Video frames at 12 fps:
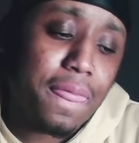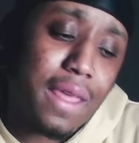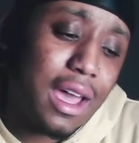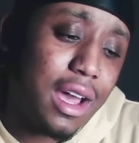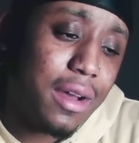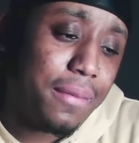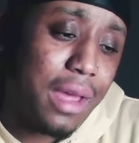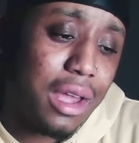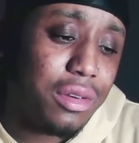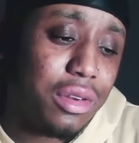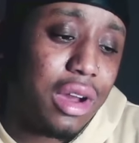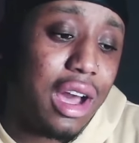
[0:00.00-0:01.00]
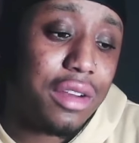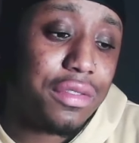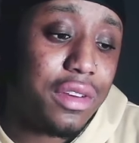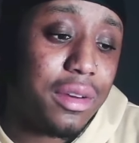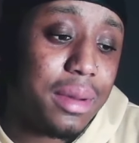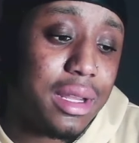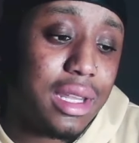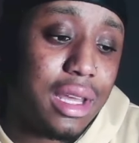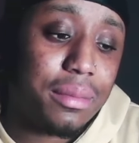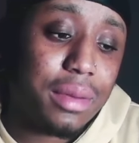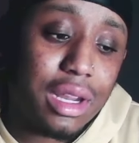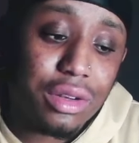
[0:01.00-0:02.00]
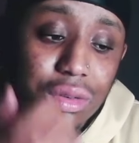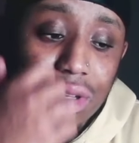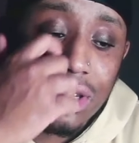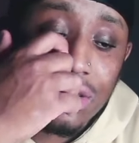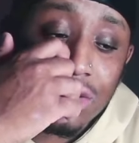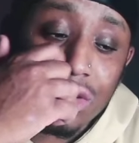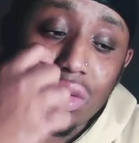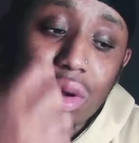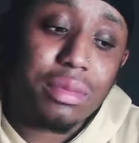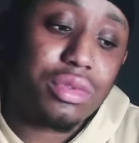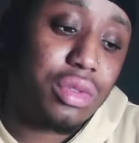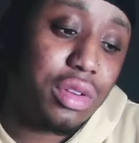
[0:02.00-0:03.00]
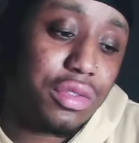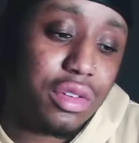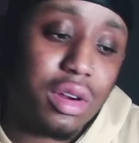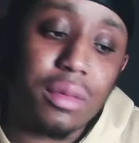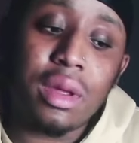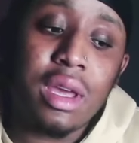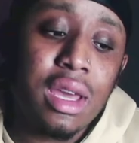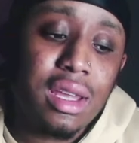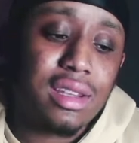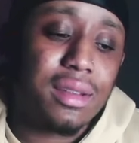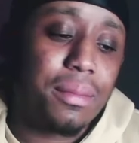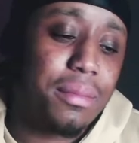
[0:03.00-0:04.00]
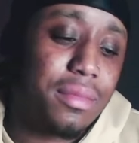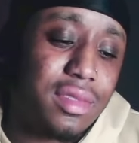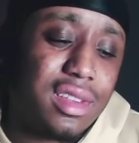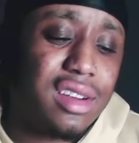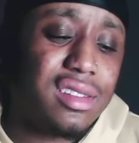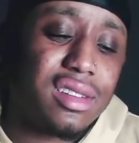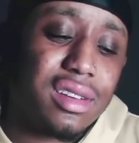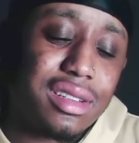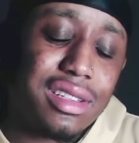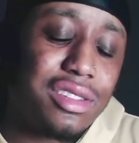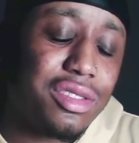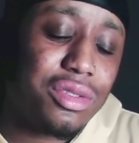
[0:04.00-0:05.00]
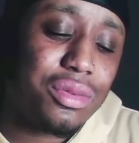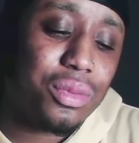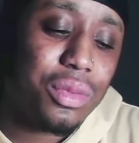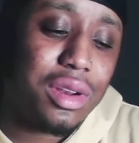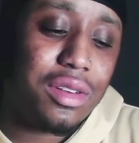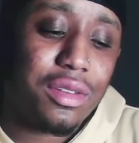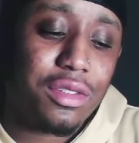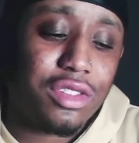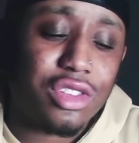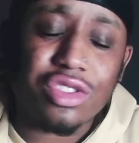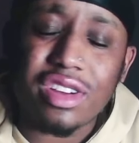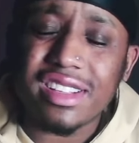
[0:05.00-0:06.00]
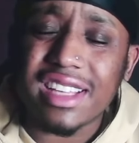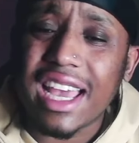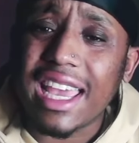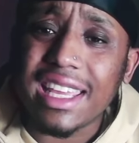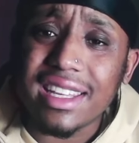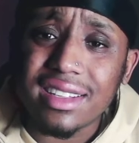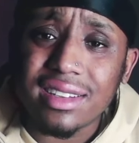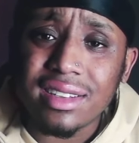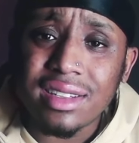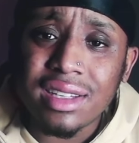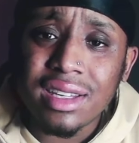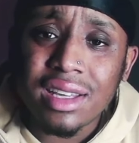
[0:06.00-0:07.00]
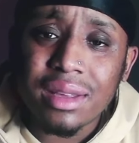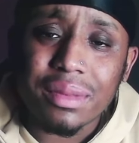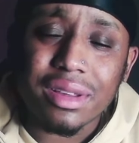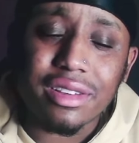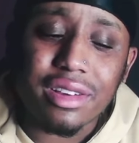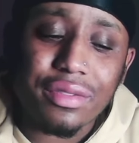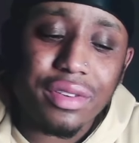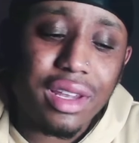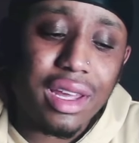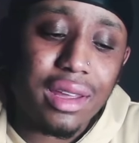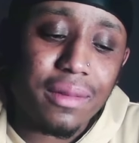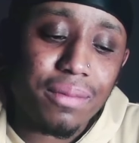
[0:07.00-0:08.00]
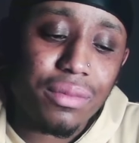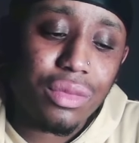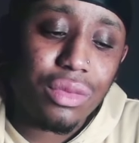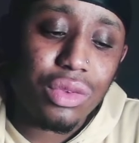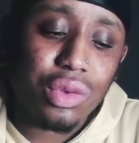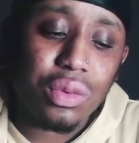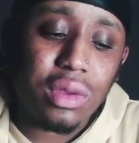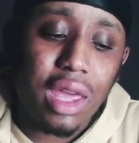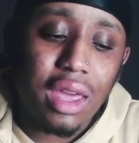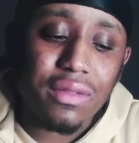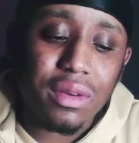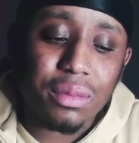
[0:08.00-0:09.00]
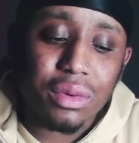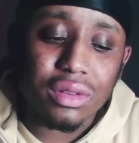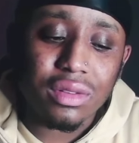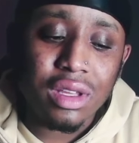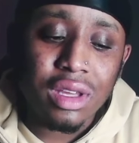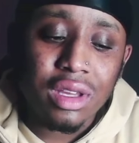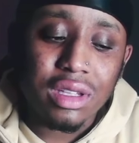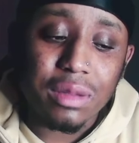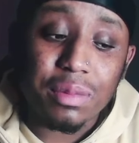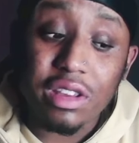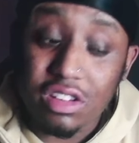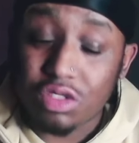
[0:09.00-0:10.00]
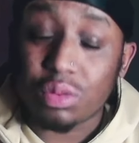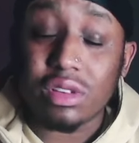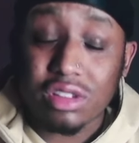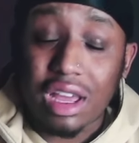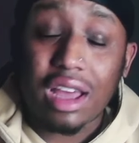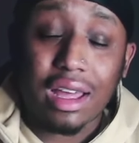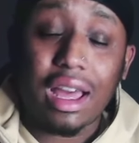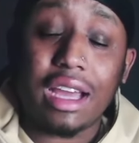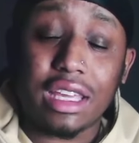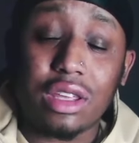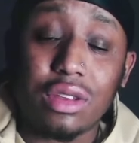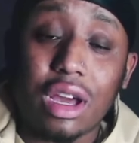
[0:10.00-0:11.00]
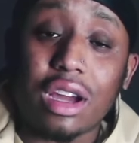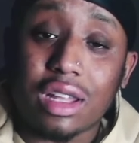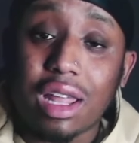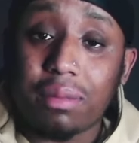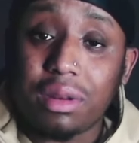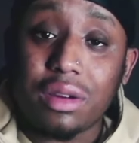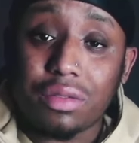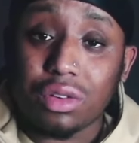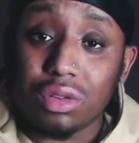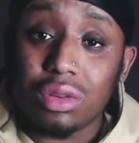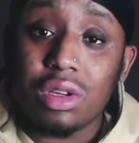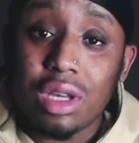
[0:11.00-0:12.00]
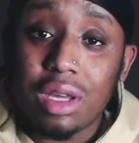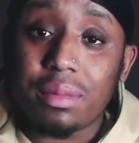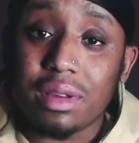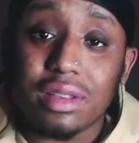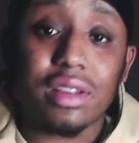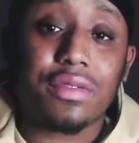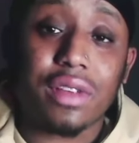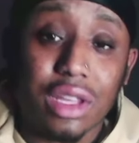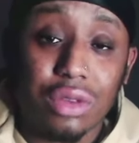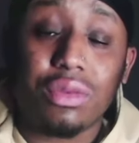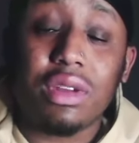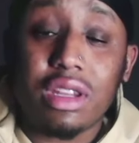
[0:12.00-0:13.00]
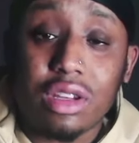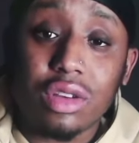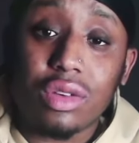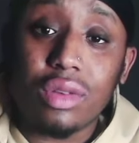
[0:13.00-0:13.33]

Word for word: um, I don't know how to feel about that, but I do think this is a new opportunity for him. The Thunder, this is one of the trades I hated because I feel like you gave up on the pieces, which I get. I clap it up for you because I feel like you need to do